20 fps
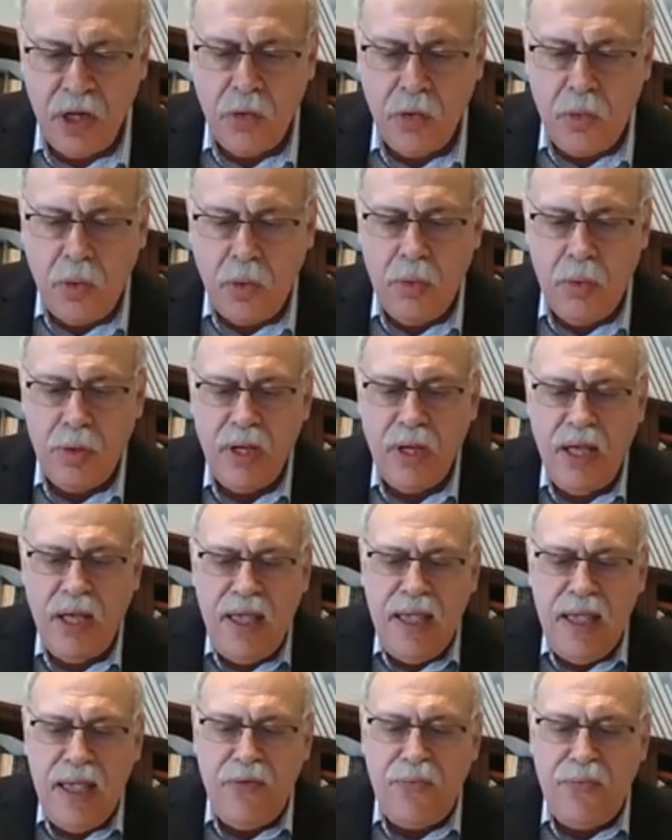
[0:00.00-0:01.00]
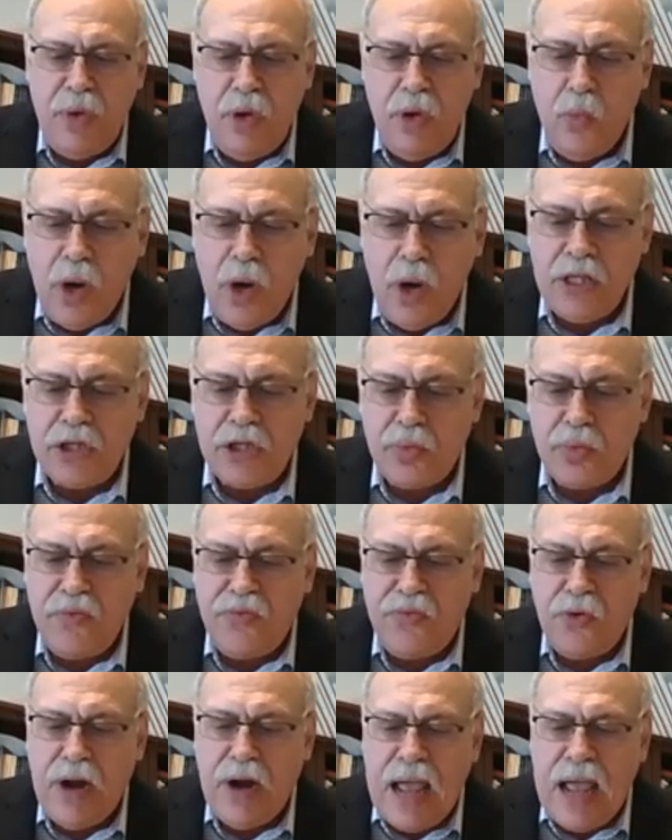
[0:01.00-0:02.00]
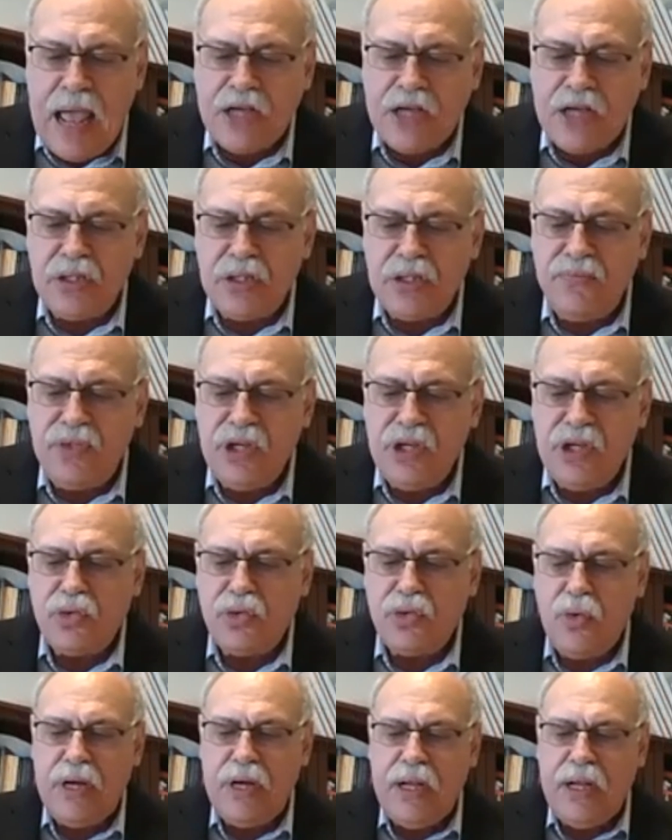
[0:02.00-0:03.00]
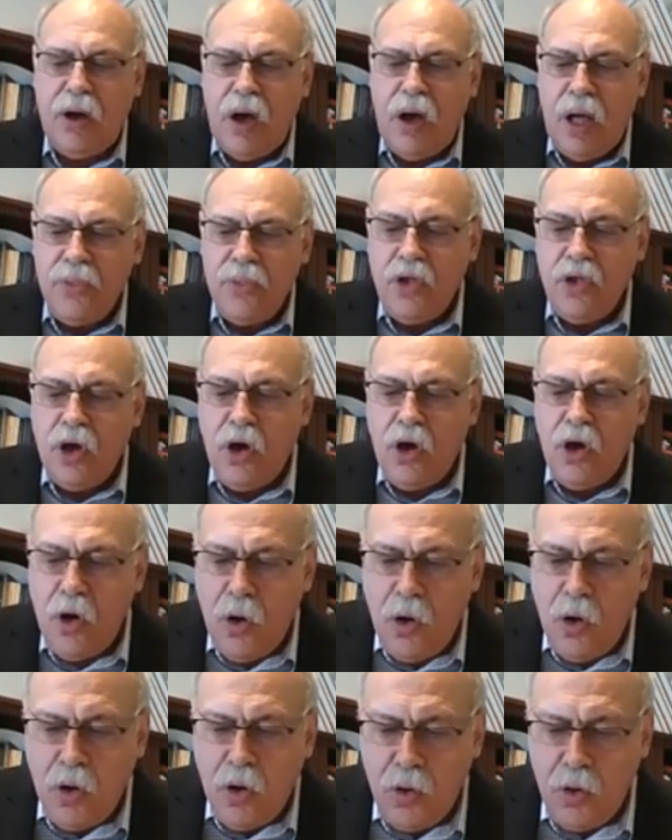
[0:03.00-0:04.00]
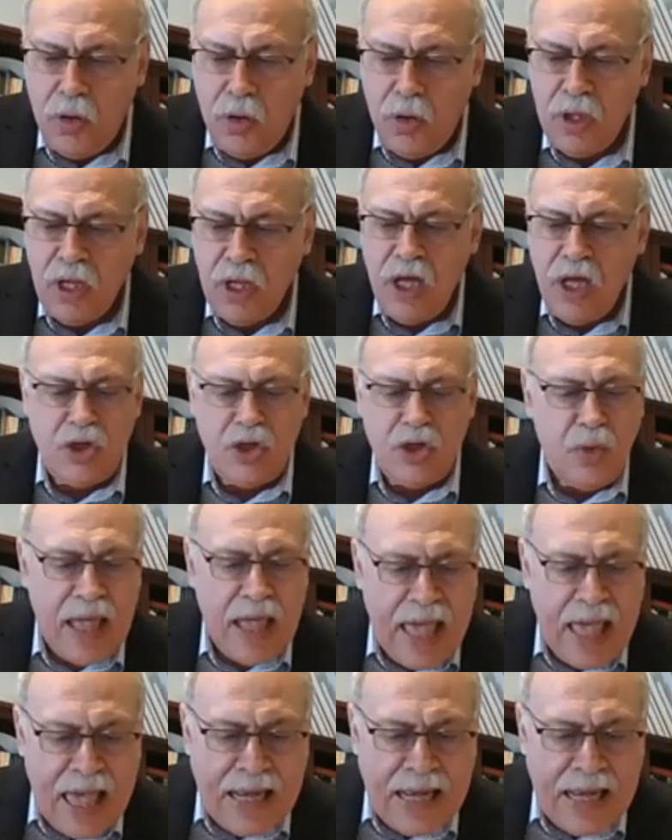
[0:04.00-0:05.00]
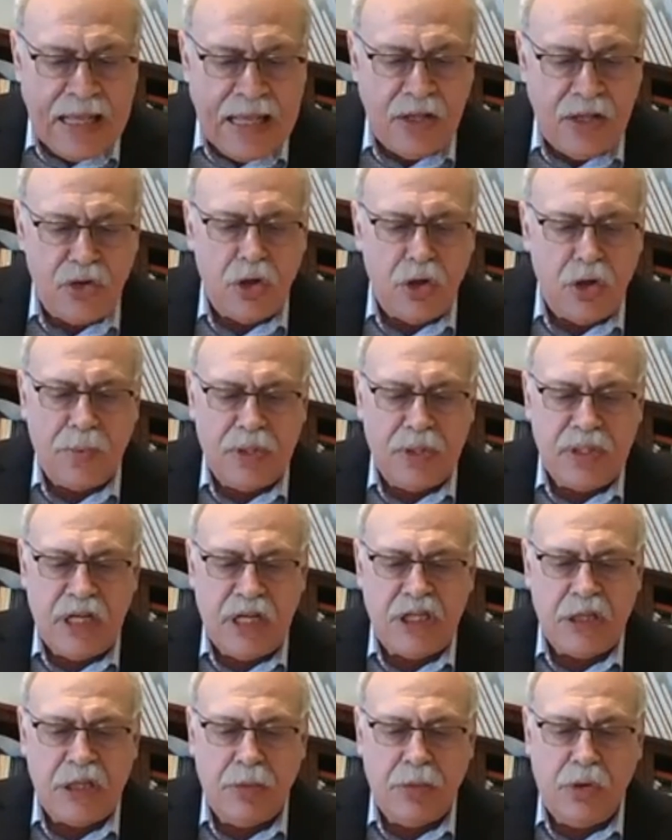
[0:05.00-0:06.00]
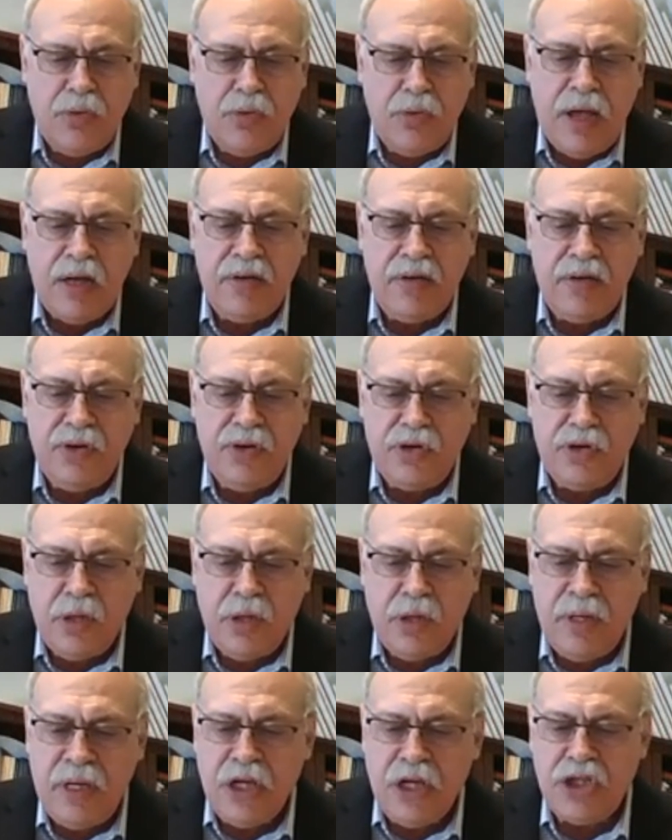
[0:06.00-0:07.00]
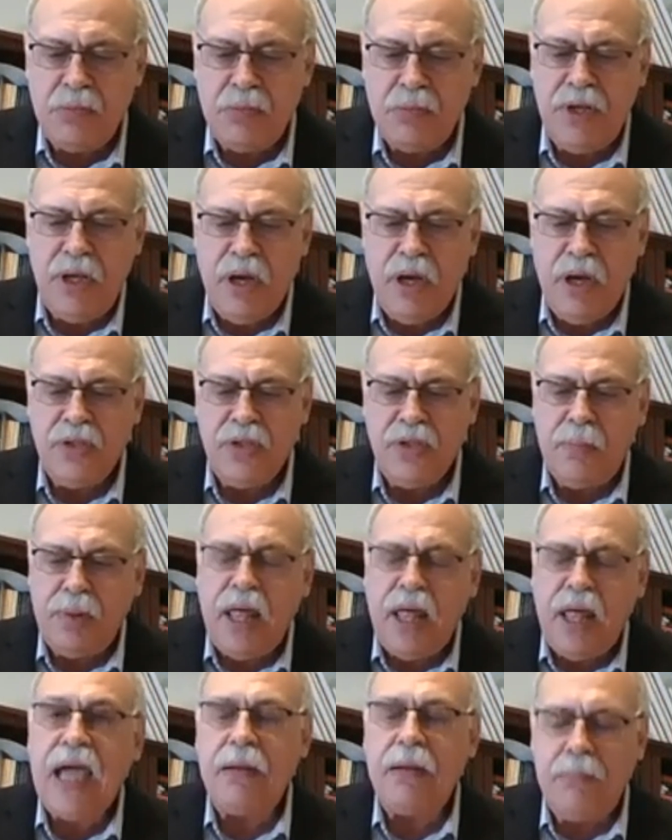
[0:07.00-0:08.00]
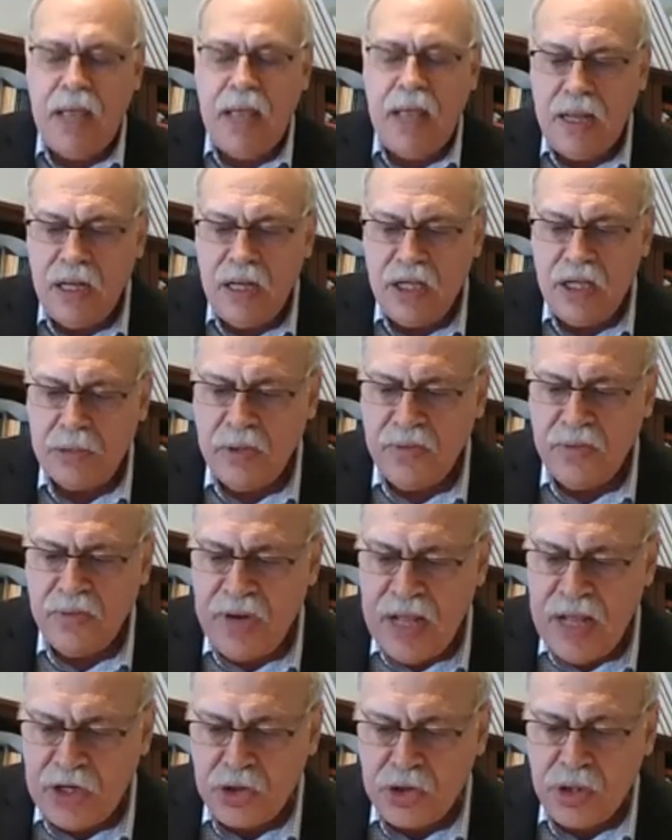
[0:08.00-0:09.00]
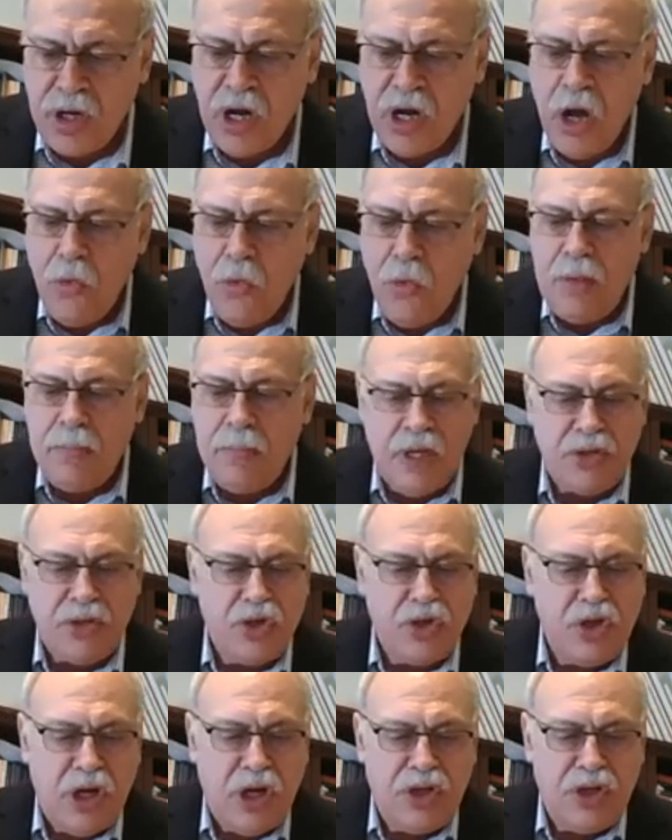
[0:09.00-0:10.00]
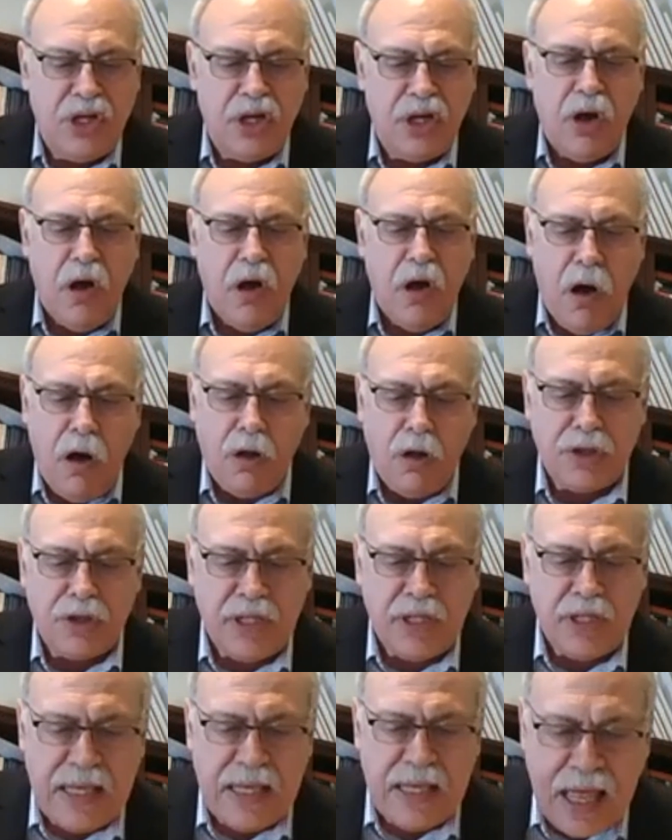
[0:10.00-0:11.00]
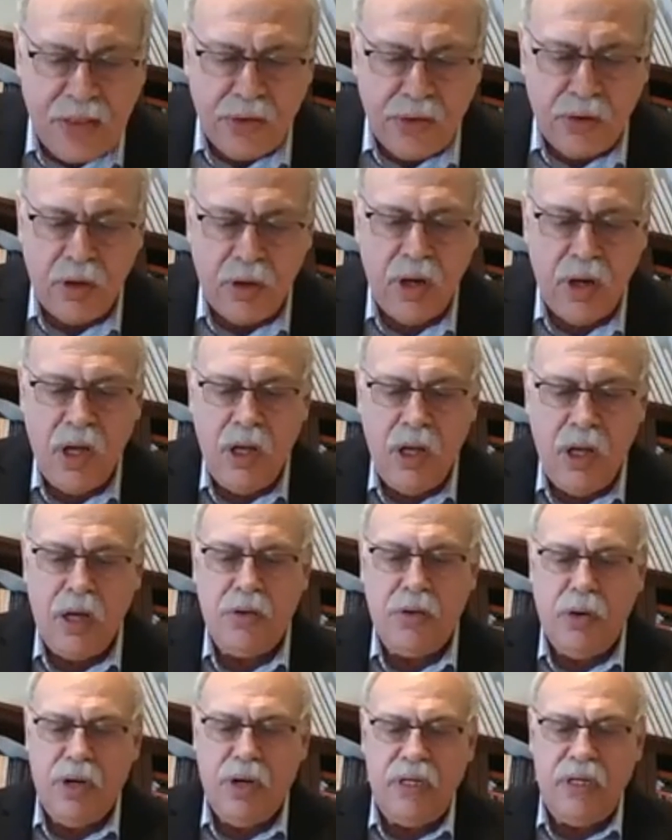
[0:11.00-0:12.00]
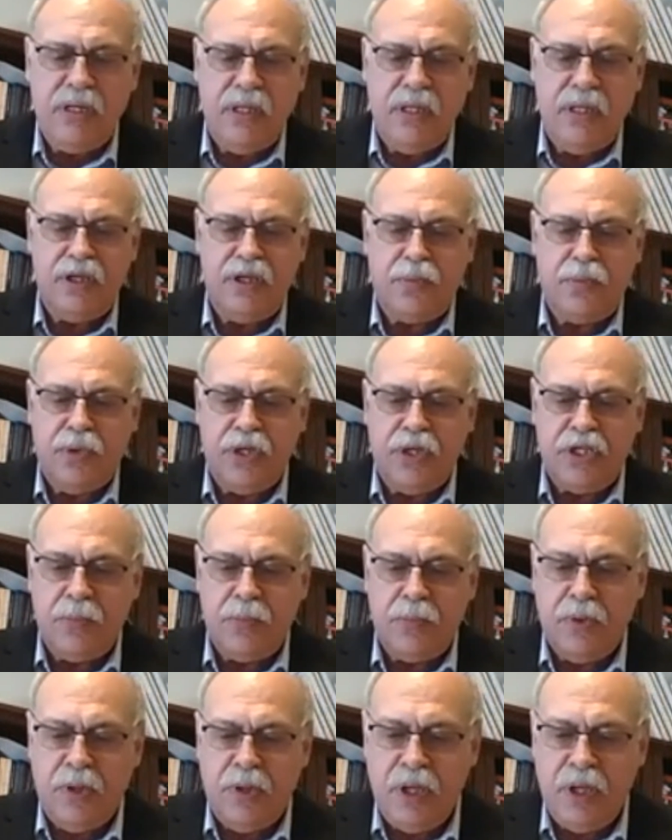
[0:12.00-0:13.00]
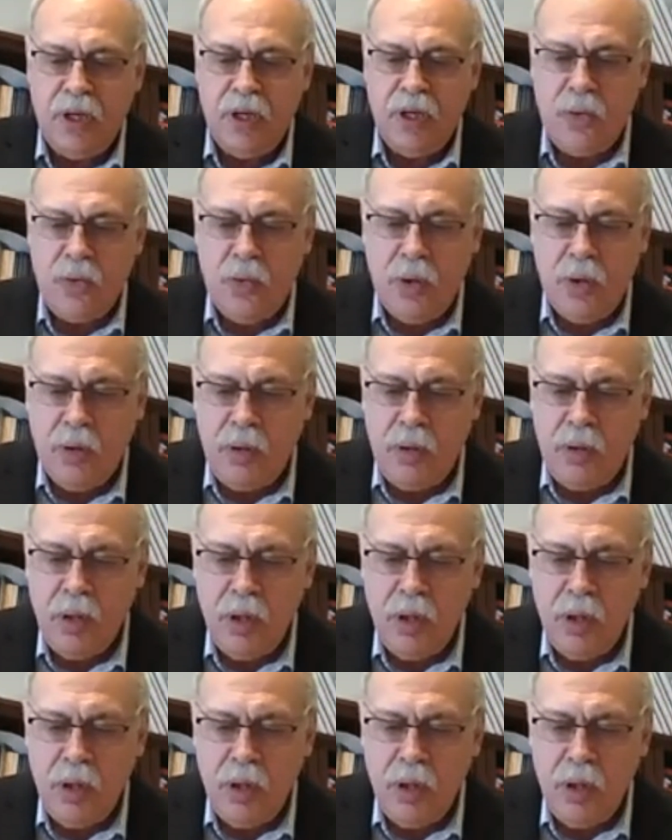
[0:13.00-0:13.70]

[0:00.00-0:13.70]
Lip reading: Quote, if we once refer action of this sort on the whole to any supersensible ground of determination beyond the blind mechanism of nature, we must judge it altogether according to this principle, unquote.